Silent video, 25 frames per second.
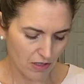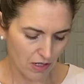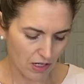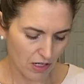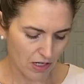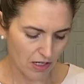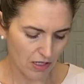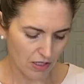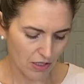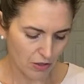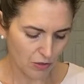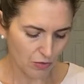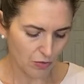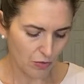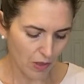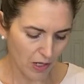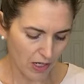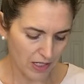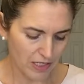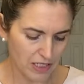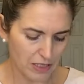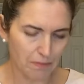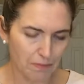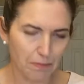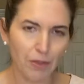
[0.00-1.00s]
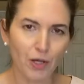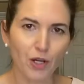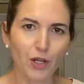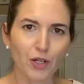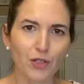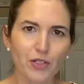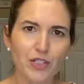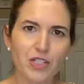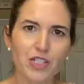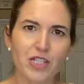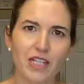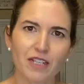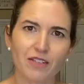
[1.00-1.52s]
you'll want to
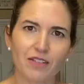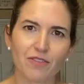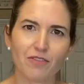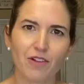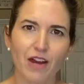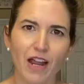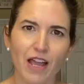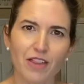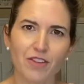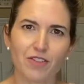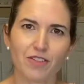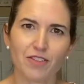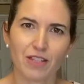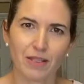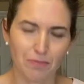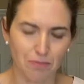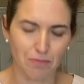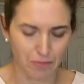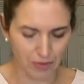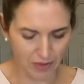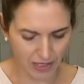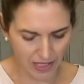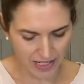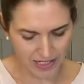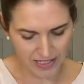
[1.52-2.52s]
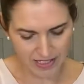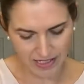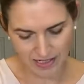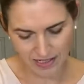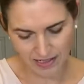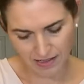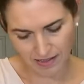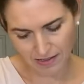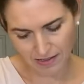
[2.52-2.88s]
pulse it rather than blend it.